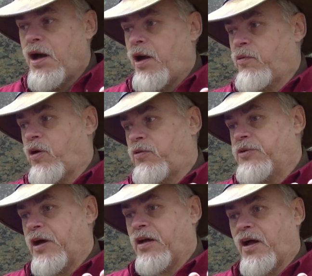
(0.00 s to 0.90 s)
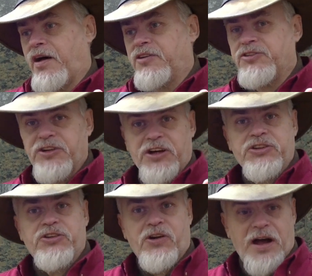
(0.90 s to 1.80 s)
and we're going to take like
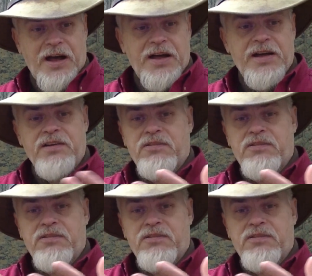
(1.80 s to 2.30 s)
six or eight,